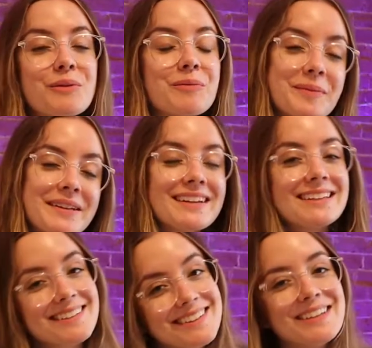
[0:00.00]
Mobility
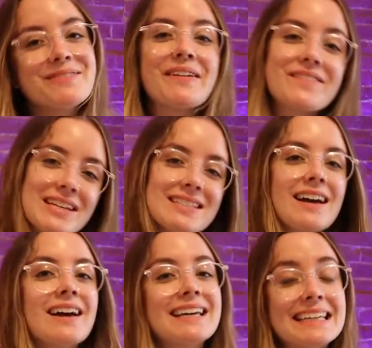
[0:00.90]
Scheme
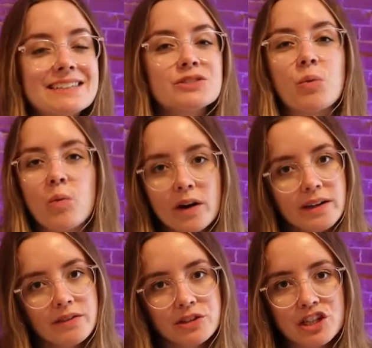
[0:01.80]
visa is one
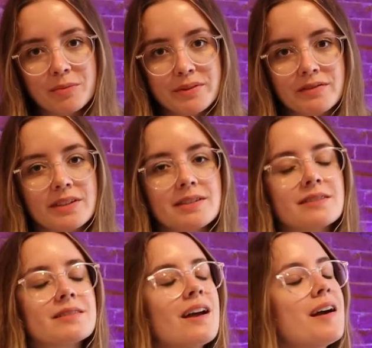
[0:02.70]
of the cheapest
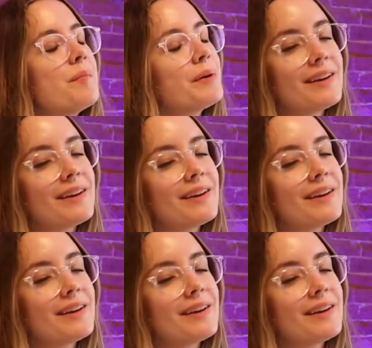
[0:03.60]
visas, but